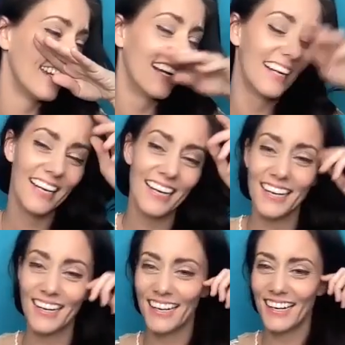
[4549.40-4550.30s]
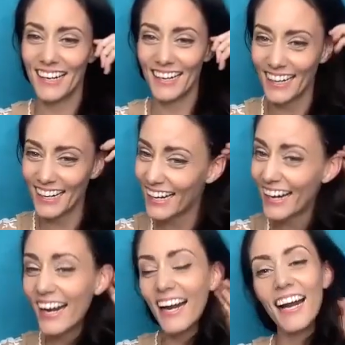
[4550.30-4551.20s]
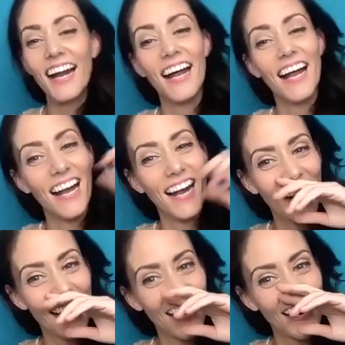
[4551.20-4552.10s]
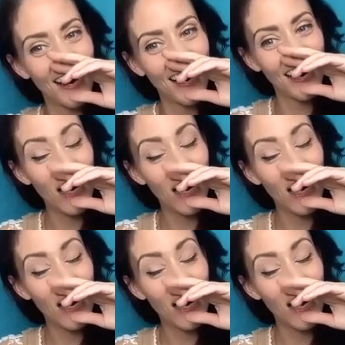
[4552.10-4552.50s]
I mean, I don't know. I don't know.